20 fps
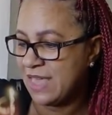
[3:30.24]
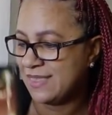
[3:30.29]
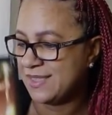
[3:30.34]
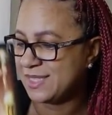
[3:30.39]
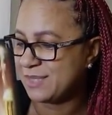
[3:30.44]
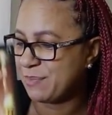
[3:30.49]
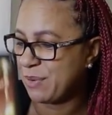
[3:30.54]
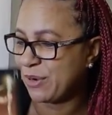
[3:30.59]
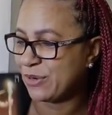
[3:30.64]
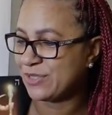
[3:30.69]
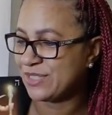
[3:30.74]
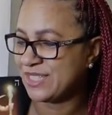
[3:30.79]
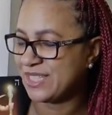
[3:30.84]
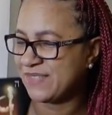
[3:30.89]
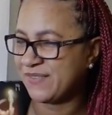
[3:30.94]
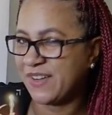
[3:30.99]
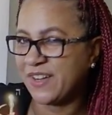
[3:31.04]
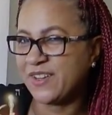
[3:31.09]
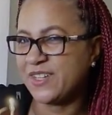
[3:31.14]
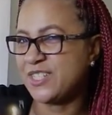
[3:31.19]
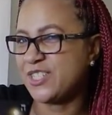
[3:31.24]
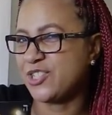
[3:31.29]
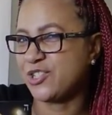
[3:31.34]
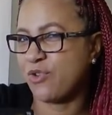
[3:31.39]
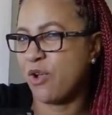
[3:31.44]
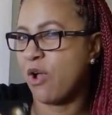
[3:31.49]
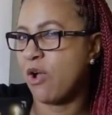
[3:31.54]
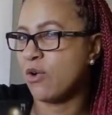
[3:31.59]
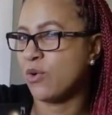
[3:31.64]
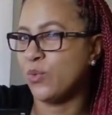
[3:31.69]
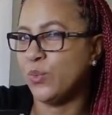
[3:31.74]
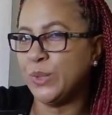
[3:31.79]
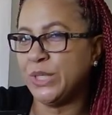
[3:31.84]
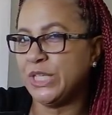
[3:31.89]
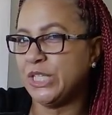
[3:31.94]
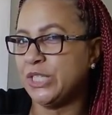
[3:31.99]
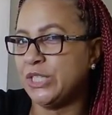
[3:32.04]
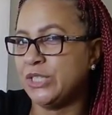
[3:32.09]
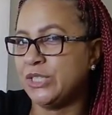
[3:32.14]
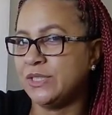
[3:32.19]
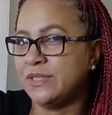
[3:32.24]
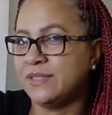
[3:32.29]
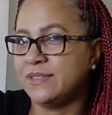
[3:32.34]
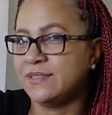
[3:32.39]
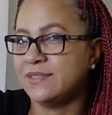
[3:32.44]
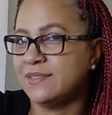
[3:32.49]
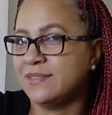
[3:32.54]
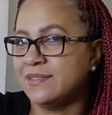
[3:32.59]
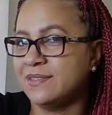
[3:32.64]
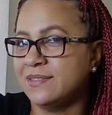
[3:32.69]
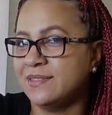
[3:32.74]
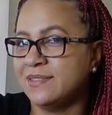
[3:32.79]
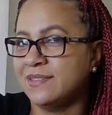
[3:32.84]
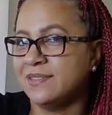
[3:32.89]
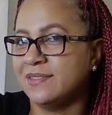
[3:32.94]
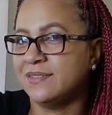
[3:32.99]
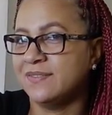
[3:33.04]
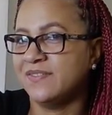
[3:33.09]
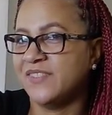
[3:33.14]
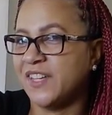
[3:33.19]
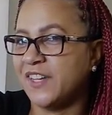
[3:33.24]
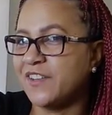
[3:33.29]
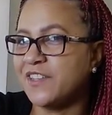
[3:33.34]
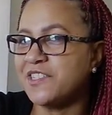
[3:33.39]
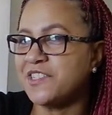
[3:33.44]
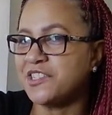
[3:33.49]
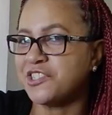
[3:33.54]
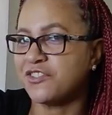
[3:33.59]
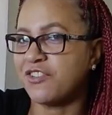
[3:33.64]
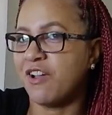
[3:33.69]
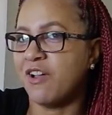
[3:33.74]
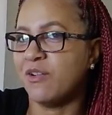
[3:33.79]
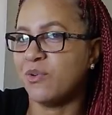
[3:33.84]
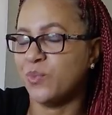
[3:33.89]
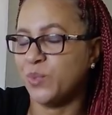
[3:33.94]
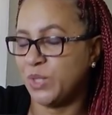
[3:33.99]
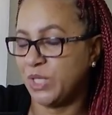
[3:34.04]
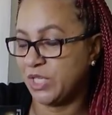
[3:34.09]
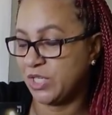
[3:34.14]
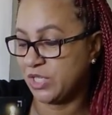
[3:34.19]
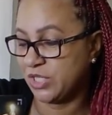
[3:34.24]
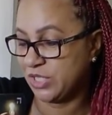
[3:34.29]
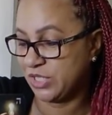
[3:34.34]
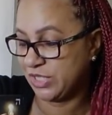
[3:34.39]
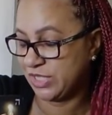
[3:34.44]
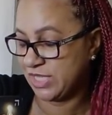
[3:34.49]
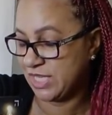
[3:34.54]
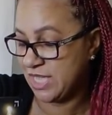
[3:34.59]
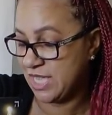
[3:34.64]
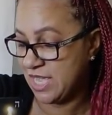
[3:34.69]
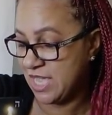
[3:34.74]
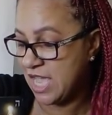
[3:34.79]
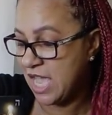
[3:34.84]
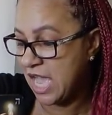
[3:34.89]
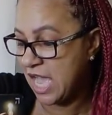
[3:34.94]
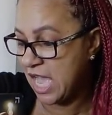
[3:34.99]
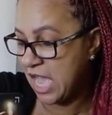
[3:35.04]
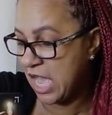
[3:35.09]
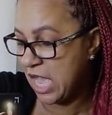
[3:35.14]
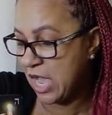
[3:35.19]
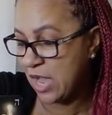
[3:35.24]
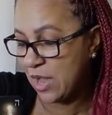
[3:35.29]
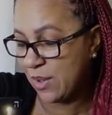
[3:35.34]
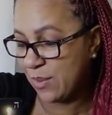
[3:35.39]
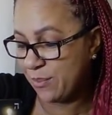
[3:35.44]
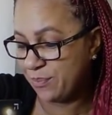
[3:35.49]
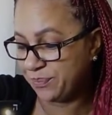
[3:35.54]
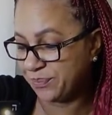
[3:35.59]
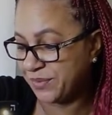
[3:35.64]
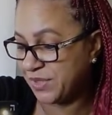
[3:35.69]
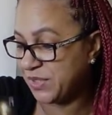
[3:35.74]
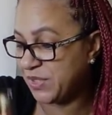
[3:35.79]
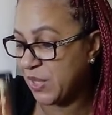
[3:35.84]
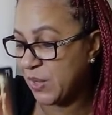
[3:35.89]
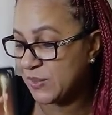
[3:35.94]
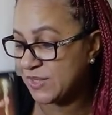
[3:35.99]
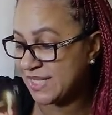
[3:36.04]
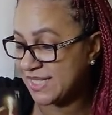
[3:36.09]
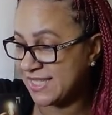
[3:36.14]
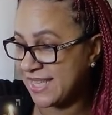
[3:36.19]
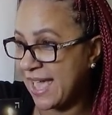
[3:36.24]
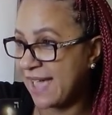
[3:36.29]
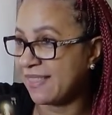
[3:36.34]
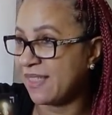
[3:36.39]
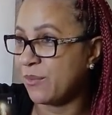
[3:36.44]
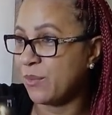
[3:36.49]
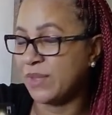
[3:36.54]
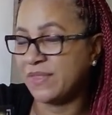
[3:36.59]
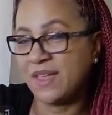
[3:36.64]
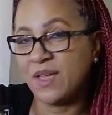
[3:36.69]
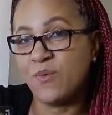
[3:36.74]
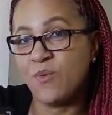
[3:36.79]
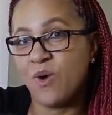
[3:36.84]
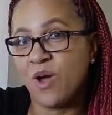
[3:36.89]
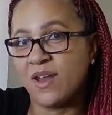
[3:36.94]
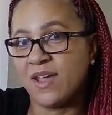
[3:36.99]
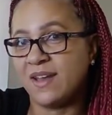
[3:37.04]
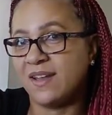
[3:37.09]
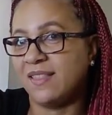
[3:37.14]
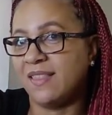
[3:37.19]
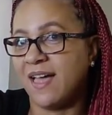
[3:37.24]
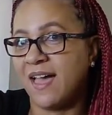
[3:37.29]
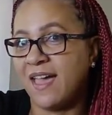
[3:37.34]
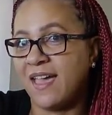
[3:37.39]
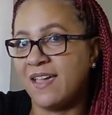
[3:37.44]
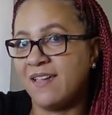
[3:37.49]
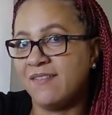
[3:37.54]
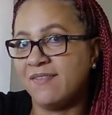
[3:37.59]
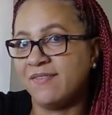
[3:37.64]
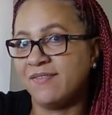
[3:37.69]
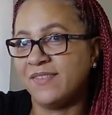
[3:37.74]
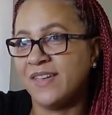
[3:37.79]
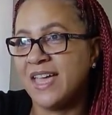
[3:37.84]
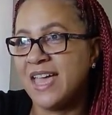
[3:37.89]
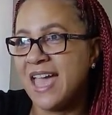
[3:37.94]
This person's very strong-willed. Very strong-willed. Knows exactly what they want out of life.